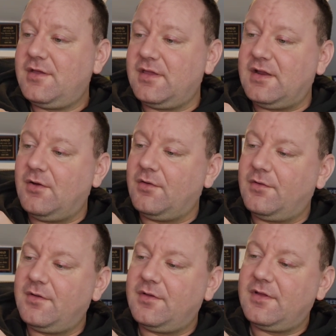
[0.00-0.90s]
You know,
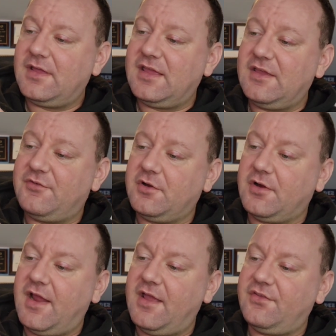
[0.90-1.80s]
if
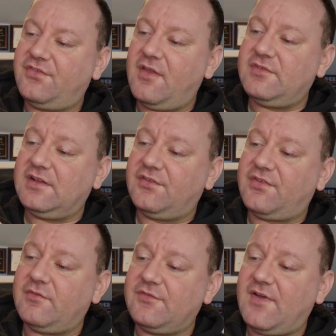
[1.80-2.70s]
you're at 70 to
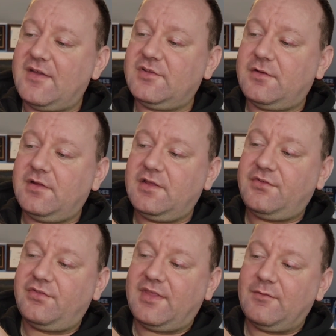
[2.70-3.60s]
75
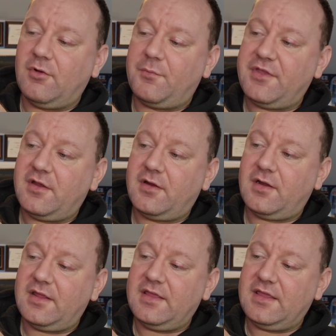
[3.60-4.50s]
degrees, they will
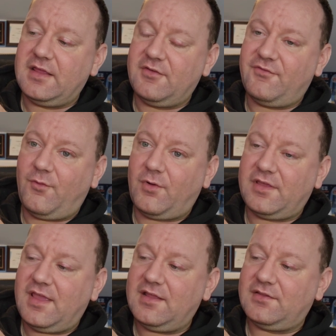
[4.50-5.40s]
appear in
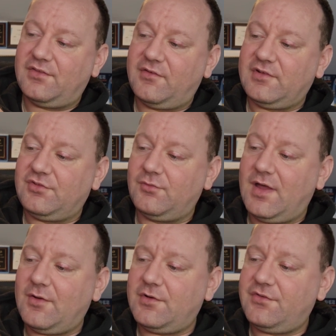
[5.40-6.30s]
48 to 72
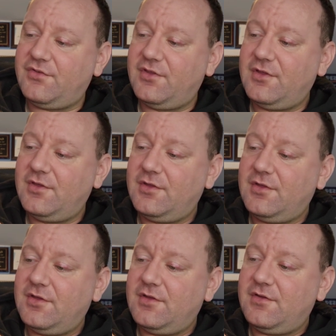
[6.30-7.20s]
hours.
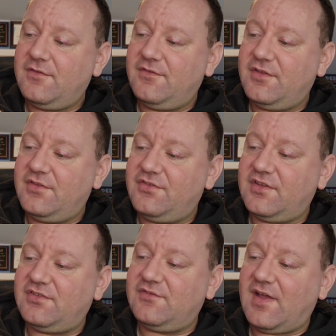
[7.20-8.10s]

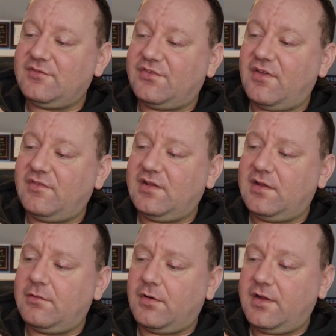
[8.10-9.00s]
65 to 70
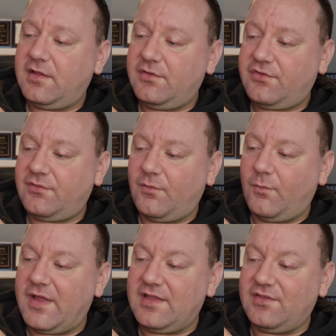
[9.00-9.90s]
degrees,
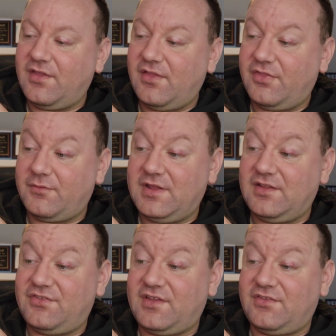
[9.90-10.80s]
wait 3
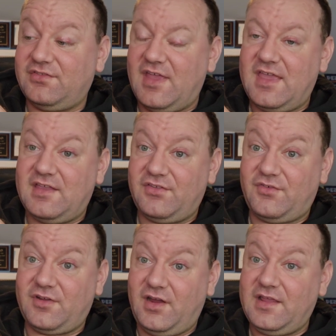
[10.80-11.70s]
to 6 days
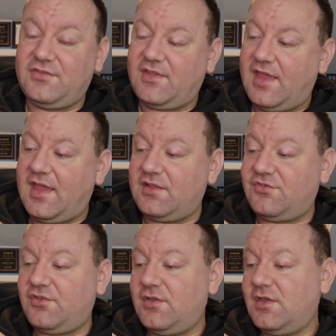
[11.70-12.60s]
for your eggs to hatch.